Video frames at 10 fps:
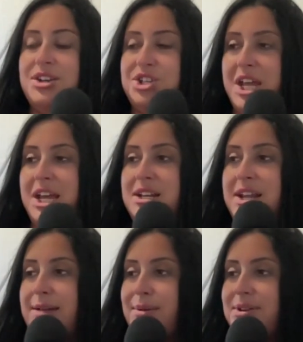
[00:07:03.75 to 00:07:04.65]
Jake
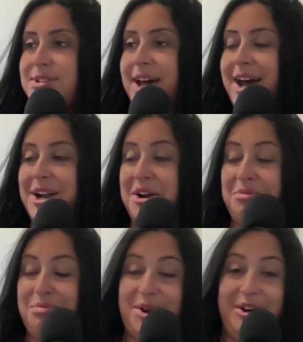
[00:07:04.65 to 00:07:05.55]
Neighbors had
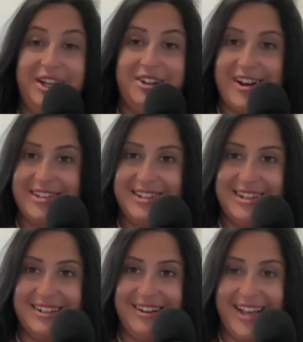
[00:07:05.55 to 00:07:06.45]
a really great
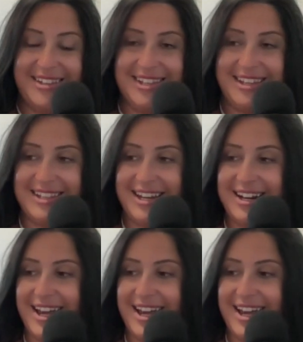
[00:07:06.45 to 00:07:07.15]
season last season,